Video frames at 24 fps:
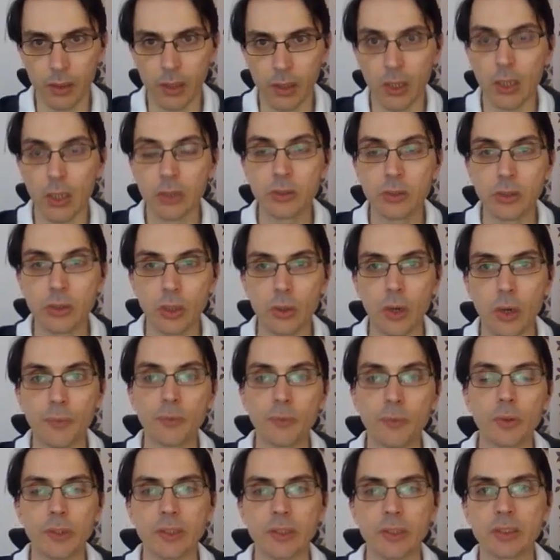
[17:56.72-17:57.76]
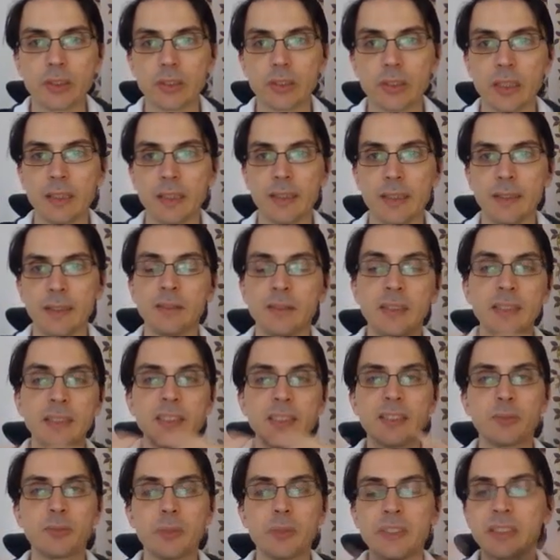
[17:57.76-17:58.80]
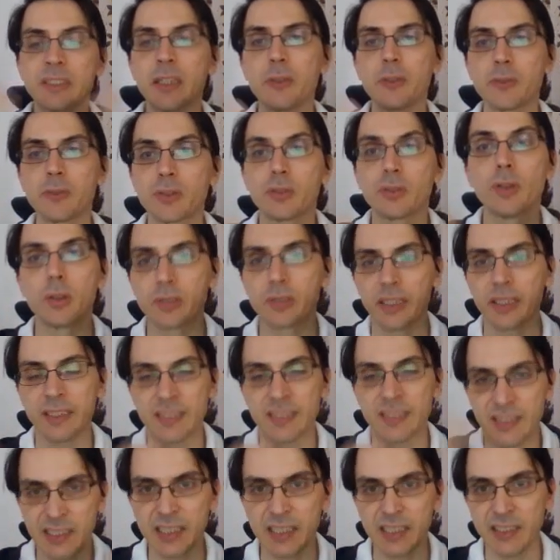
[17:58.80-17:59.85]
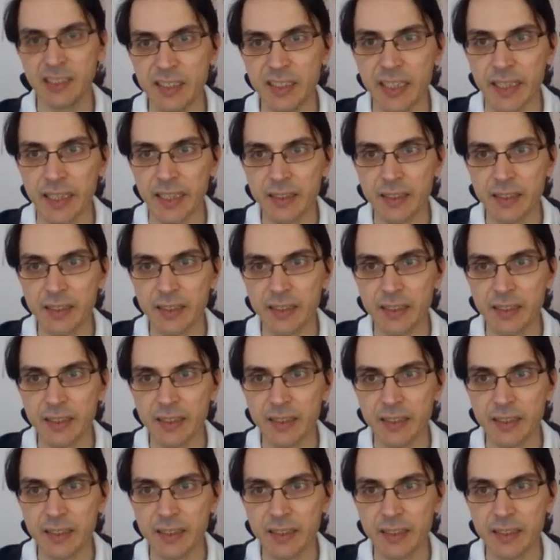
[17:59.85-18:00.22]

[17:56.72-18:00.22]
So of course, these results don't exist yet.